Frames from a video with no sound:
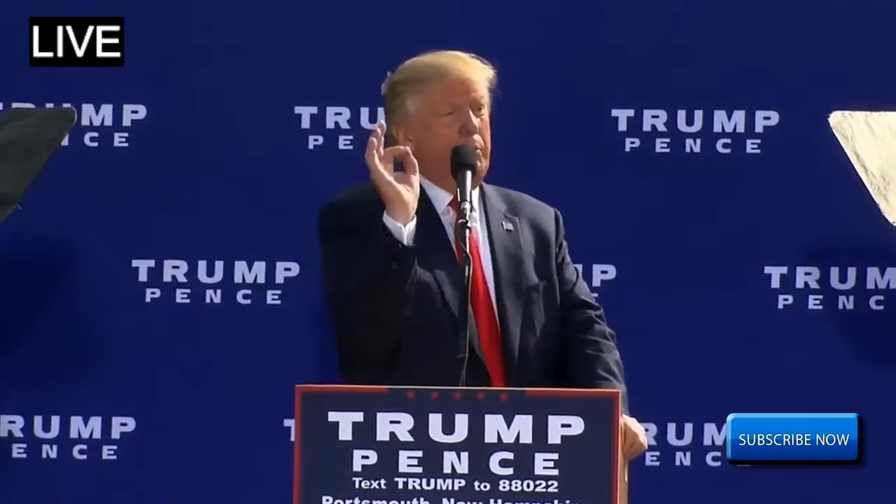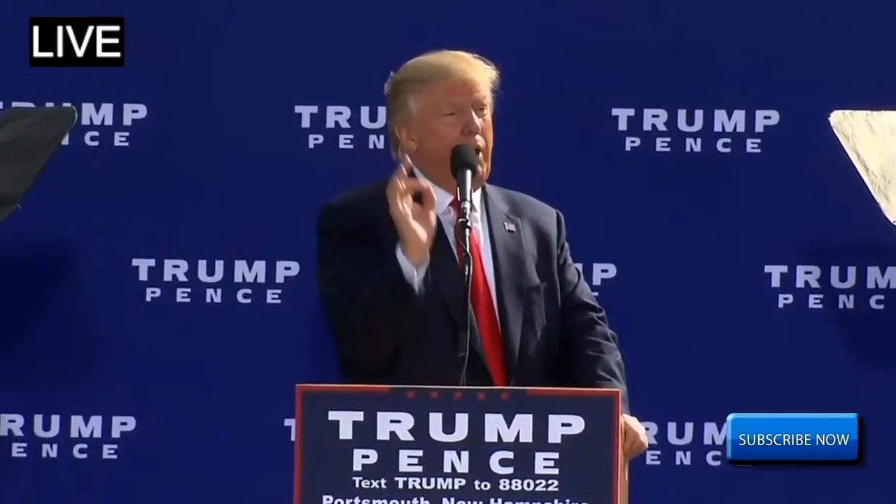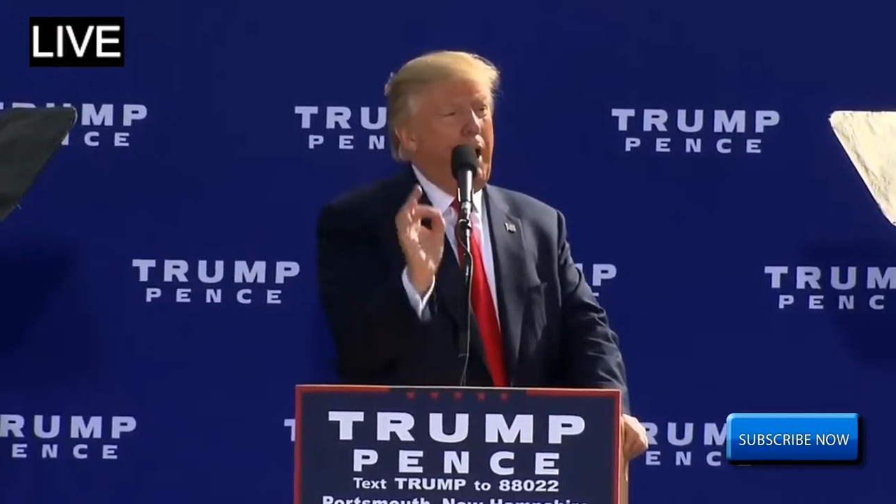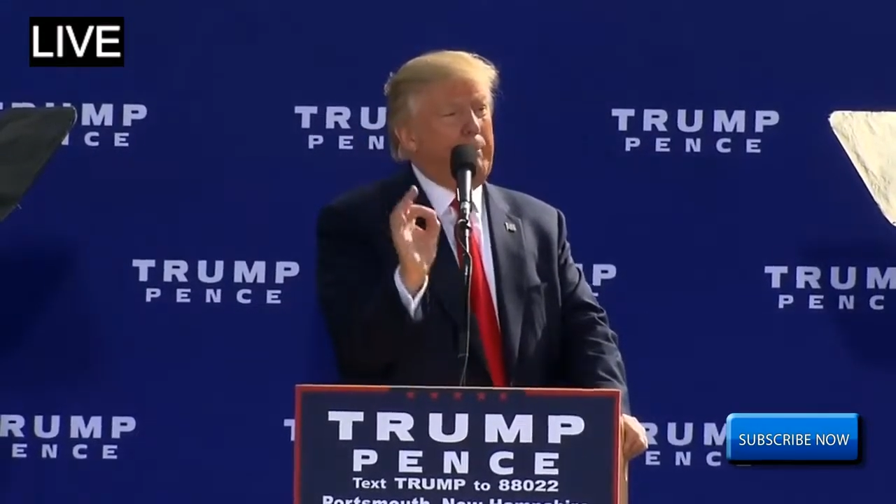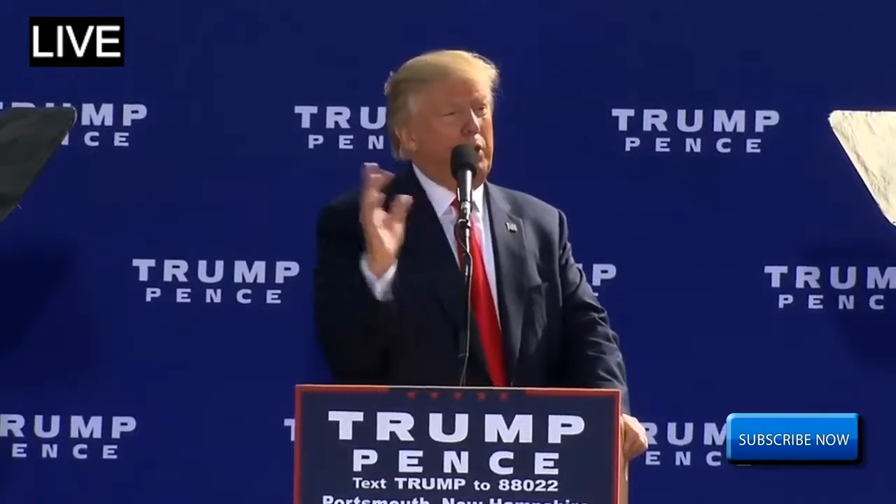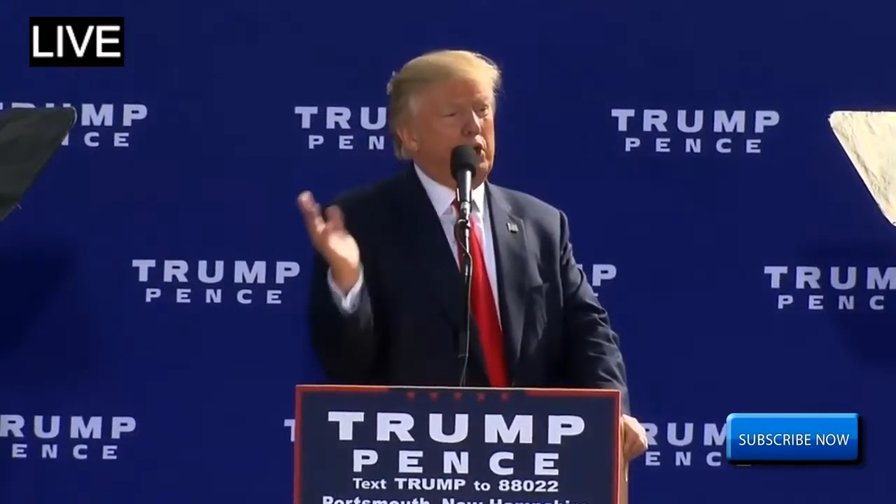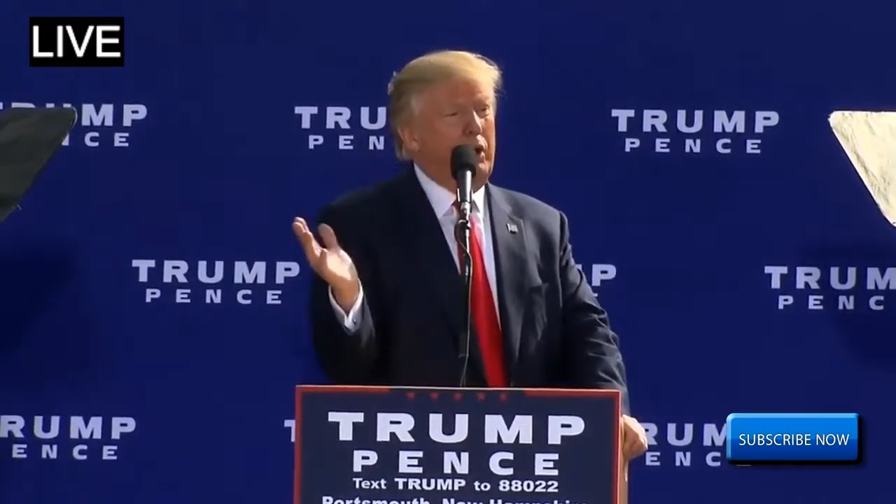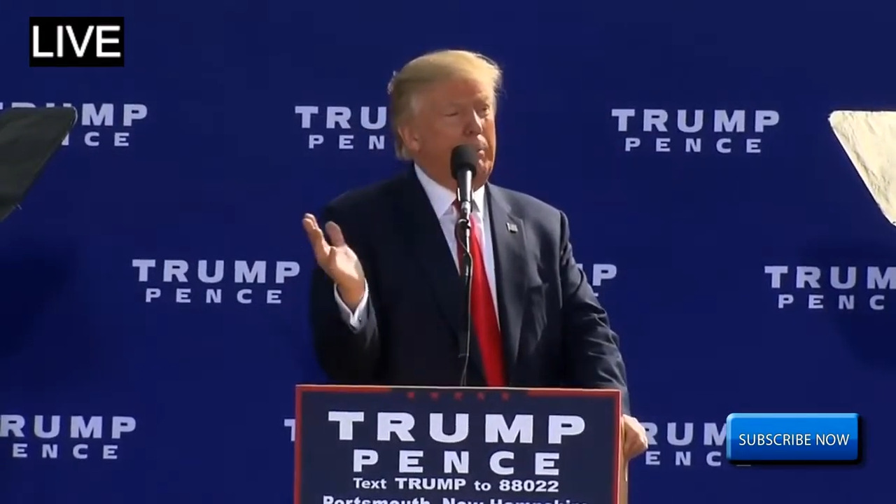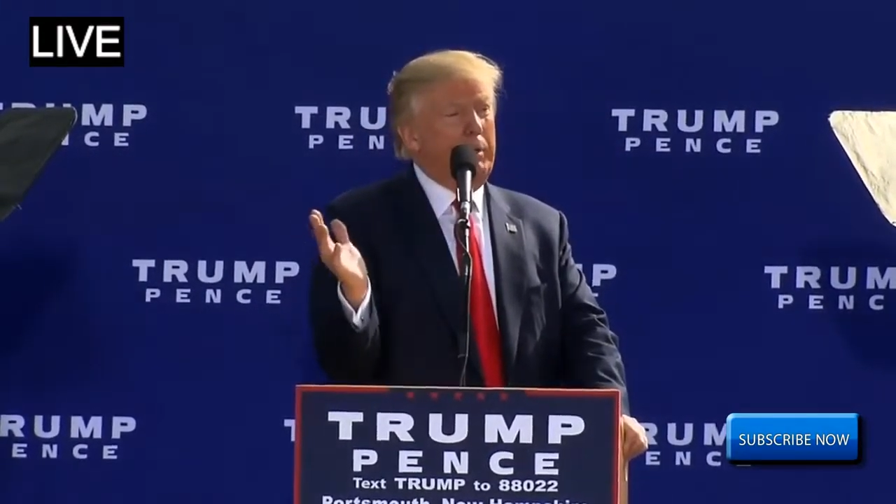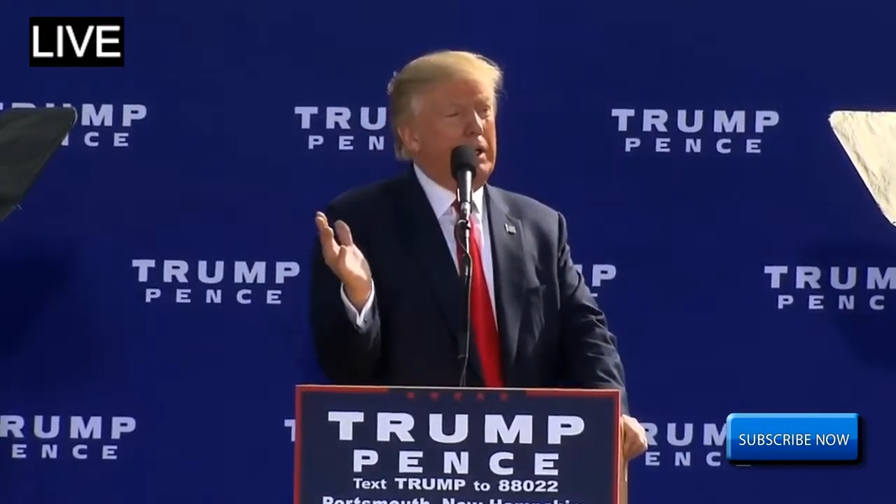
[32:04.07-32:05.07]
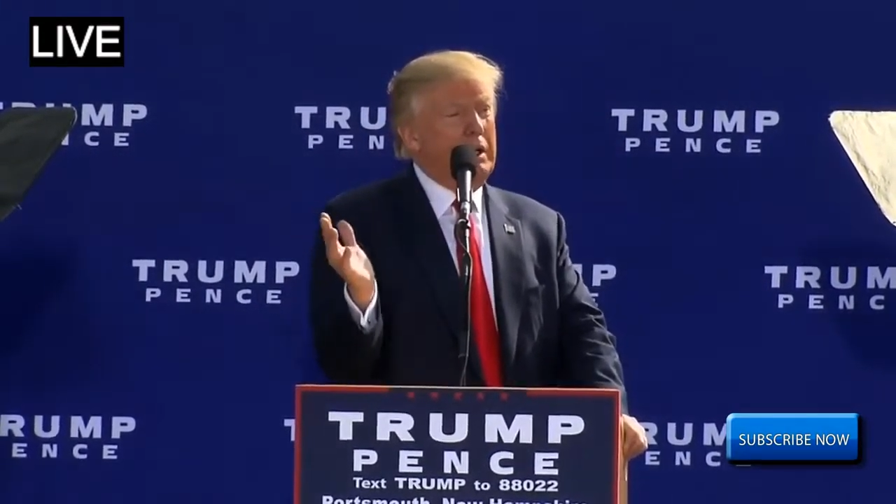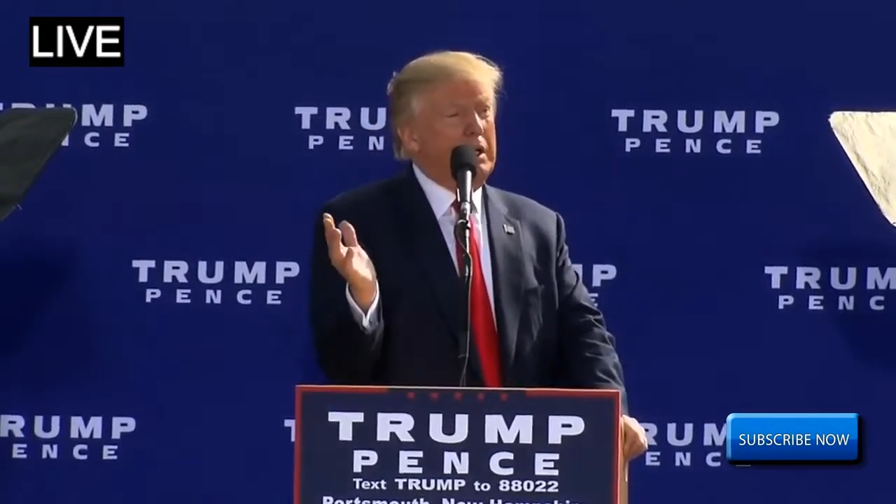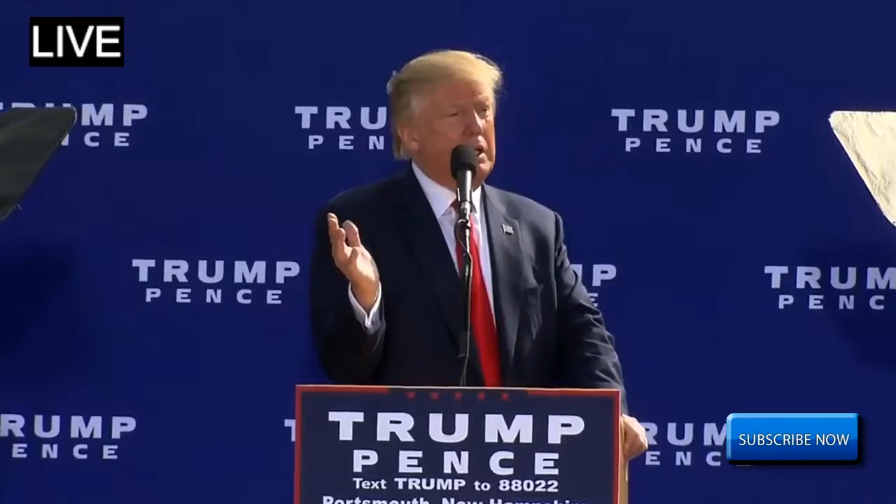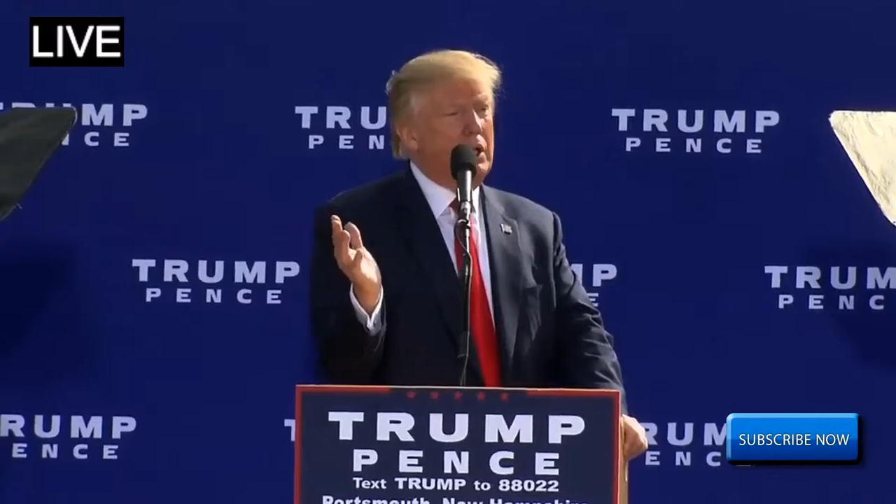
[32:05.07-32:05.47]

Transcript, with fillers: proper treatment